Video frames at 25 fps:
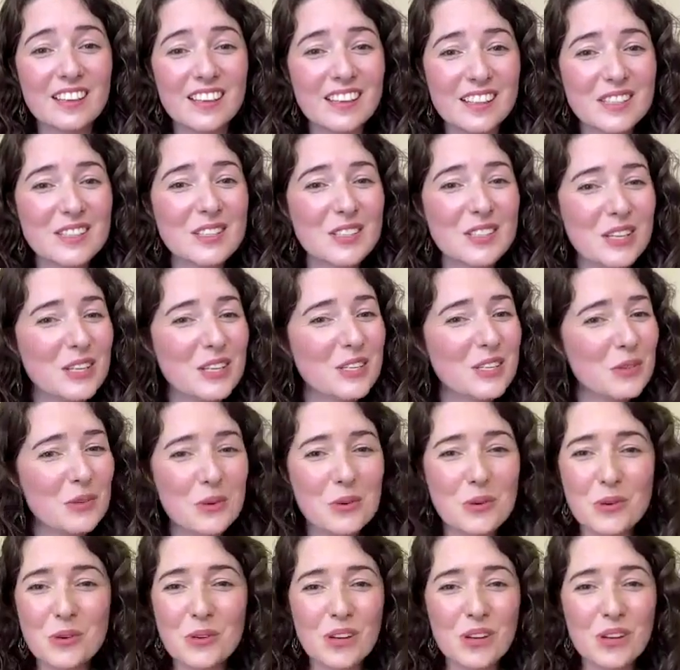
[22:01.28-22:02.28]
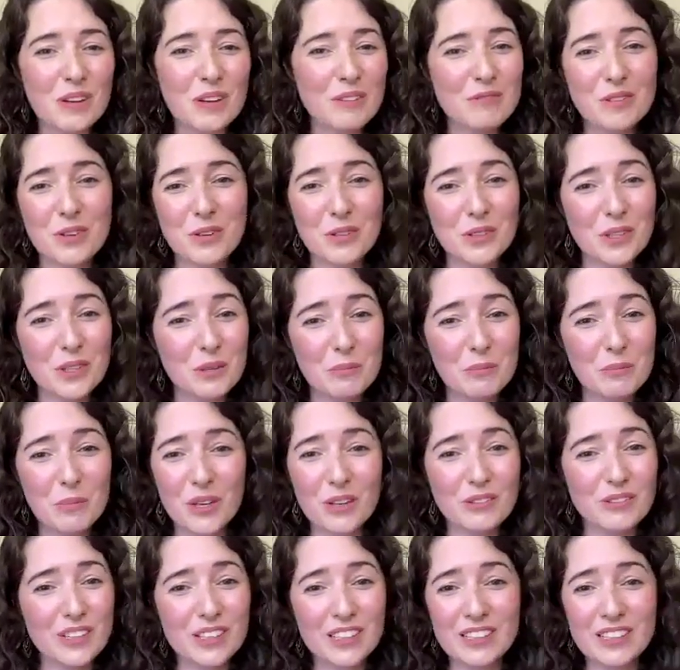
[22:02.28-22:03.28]
it's all unfolding
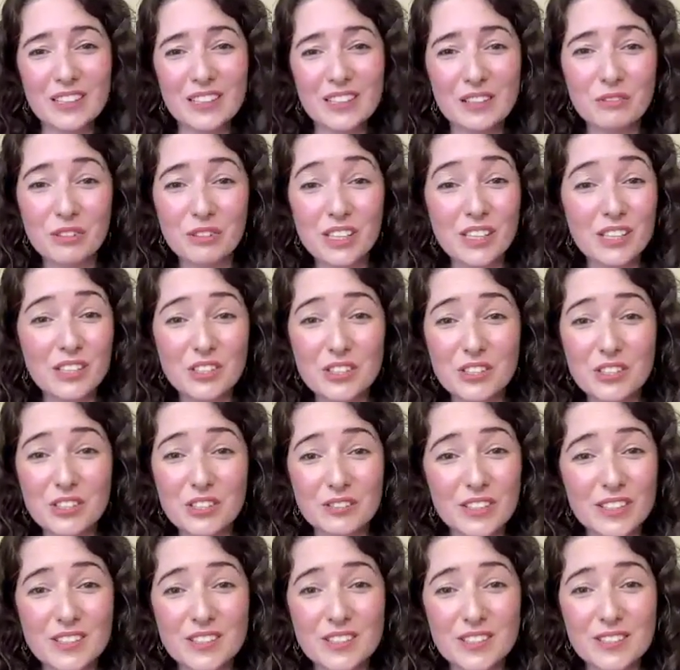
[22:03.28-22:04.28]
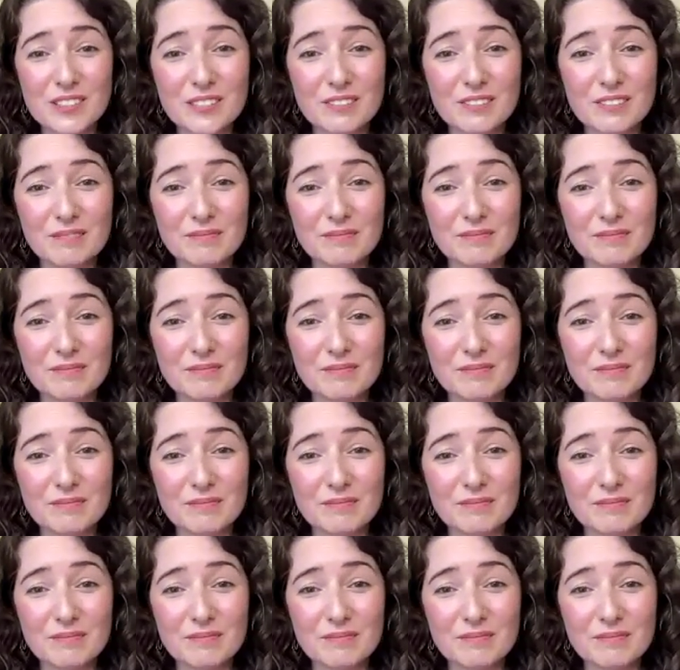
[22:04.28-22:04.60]
perfectly for each of us.